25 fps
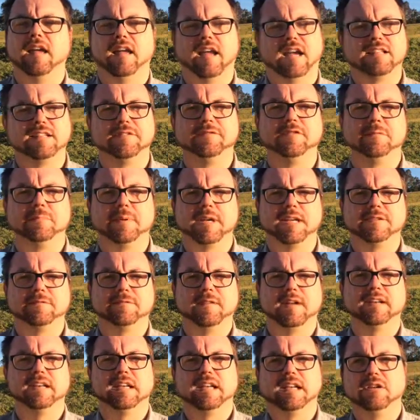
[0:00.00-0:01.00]
activity-based
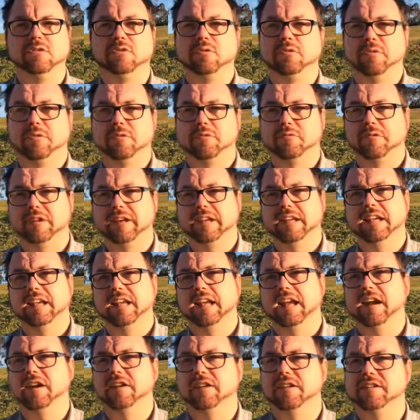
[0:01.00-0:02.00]
funding include three
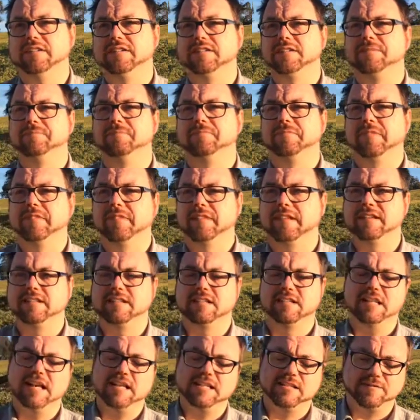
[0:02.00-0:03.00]
key areas. These
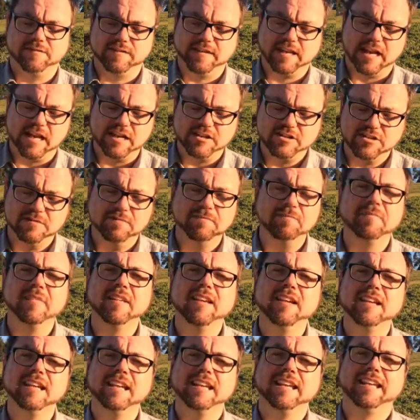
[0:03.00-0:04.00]
are classification,
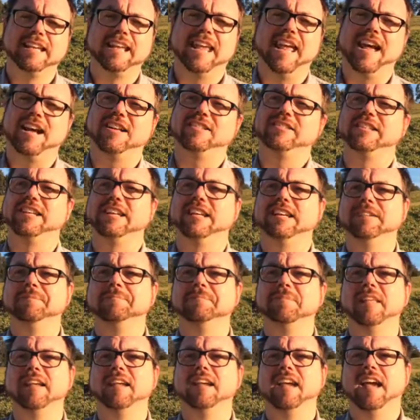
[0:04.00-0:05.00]
counting
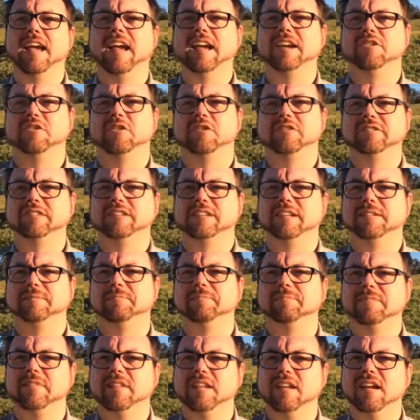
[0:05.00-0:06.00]
and costing.
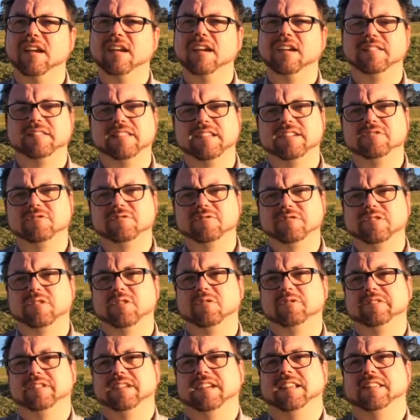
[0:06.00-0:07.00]
This
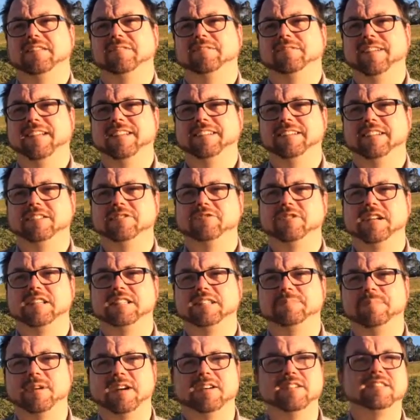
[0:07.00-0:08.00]
results in the funding
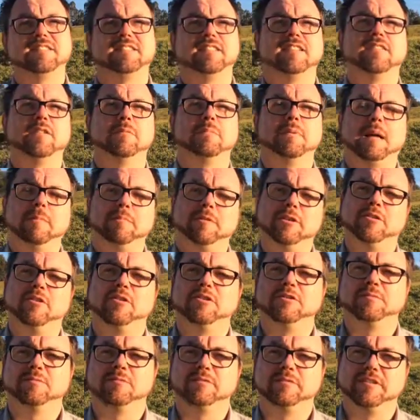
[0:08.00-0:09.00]
transparency of the public
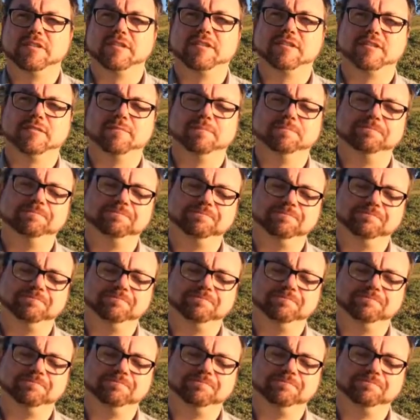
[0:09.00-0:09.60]
hospital system.